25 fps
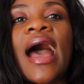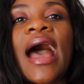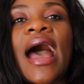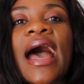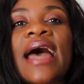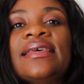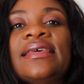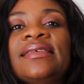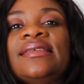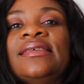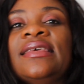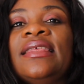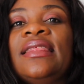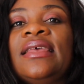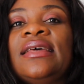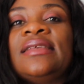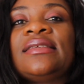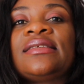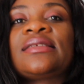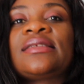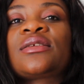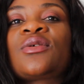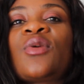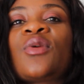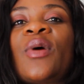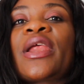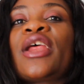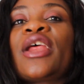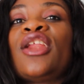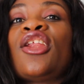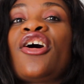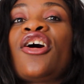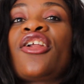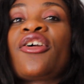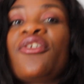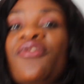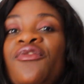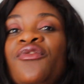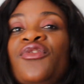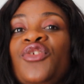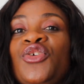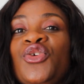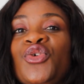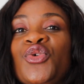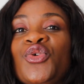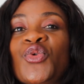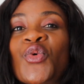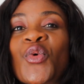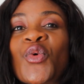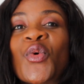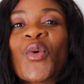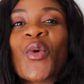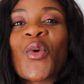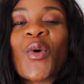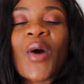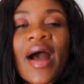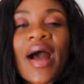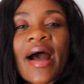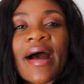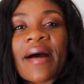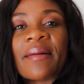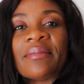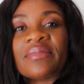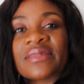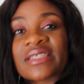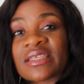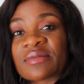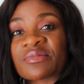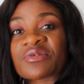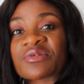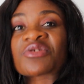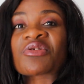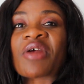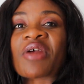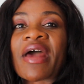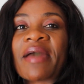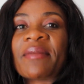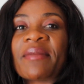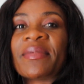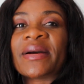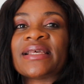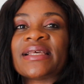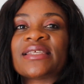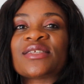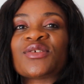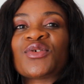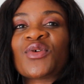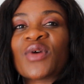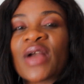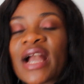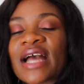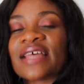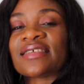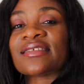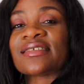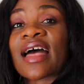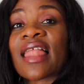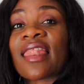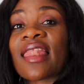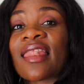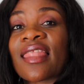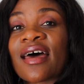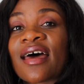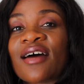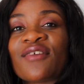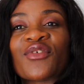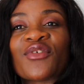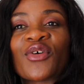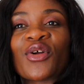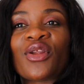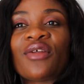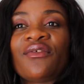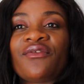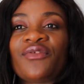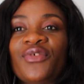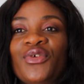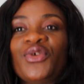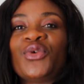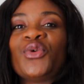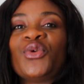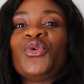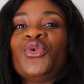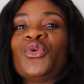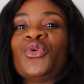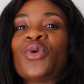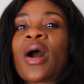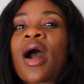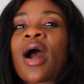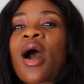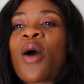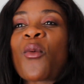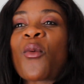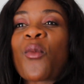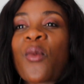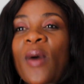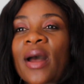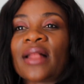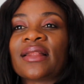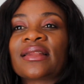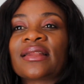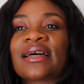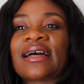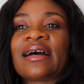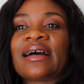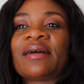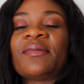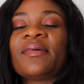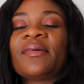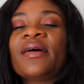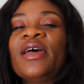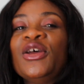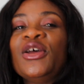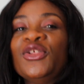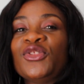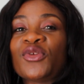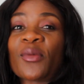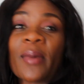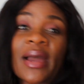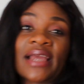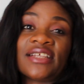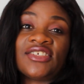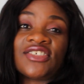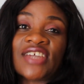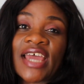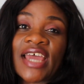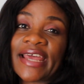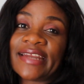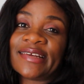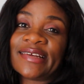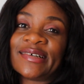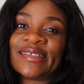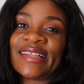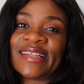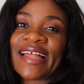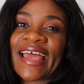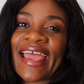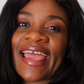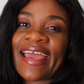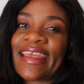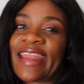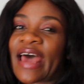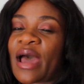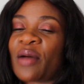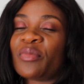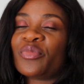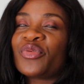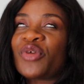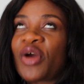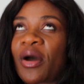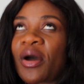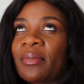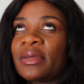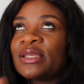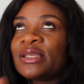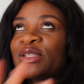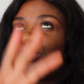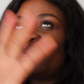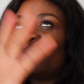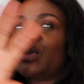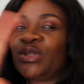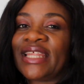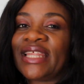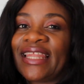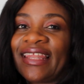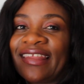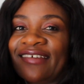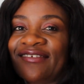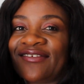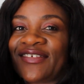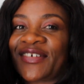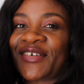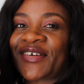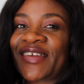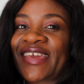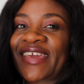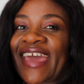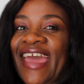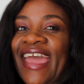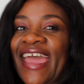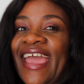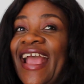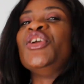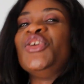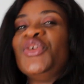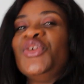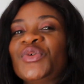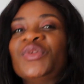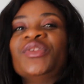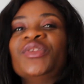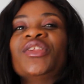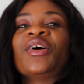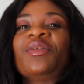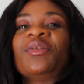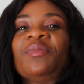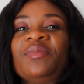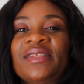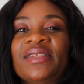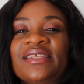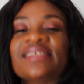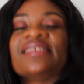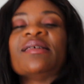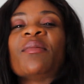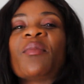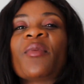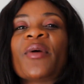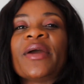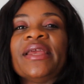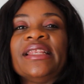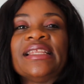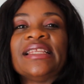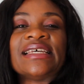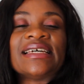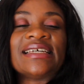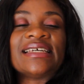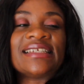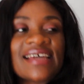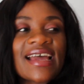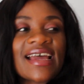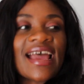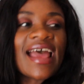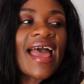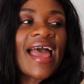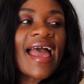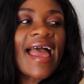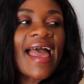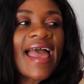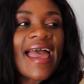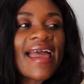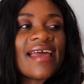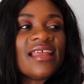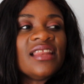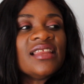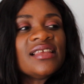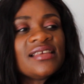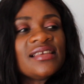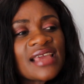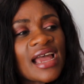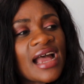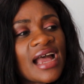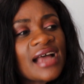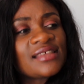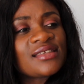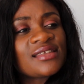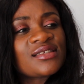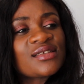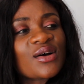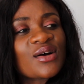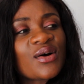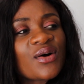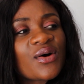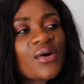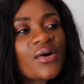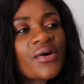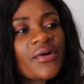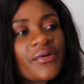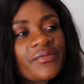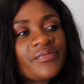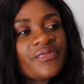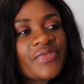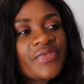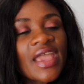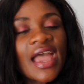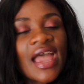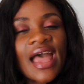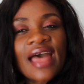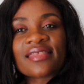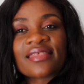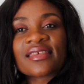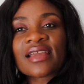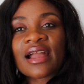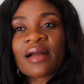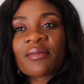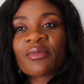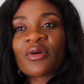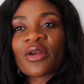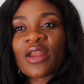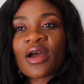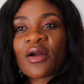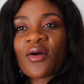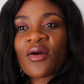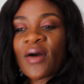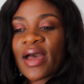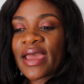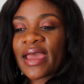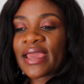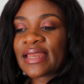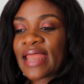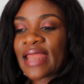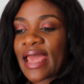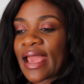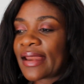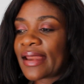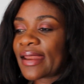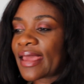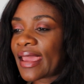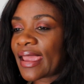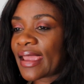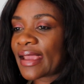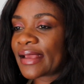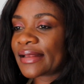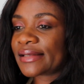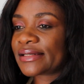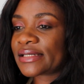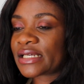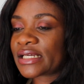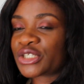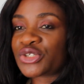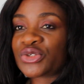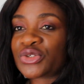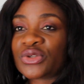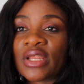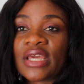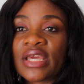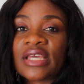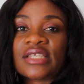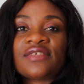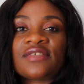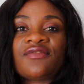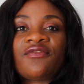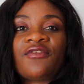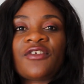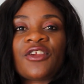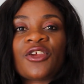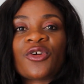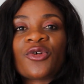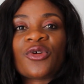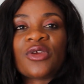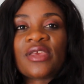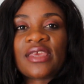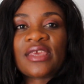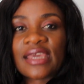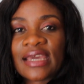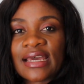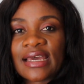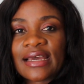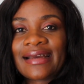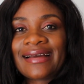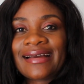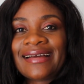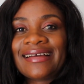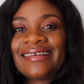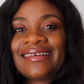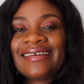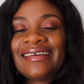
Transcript: I see there's quite a lot of new um, subscribers. You guys, I love all of you. You are welcome to my channel, and I promise to deliver, okay? You'll not be disappointed. And yeah, so I think I'm gonna go ahead and end today's video here.